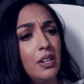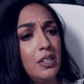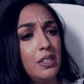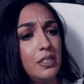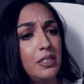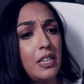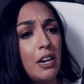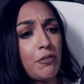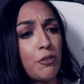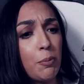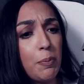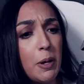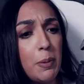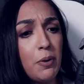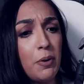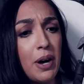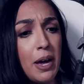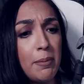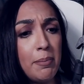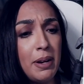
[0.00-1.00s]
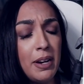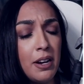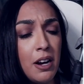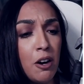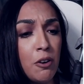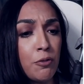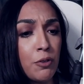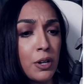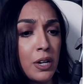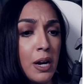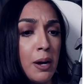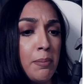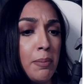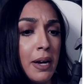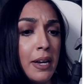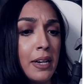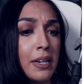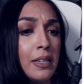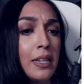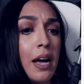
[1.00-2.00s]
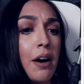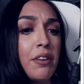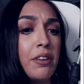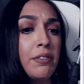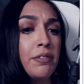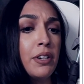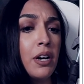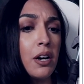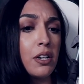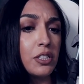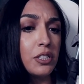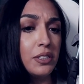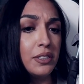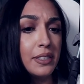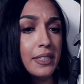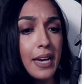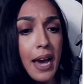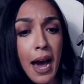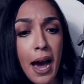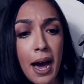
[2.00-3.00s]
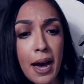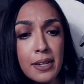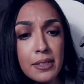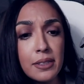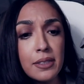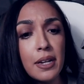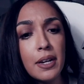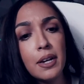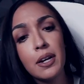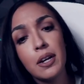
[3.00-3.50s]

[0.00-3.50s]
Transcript: Several people had been overcome by a cloud of noxious gas,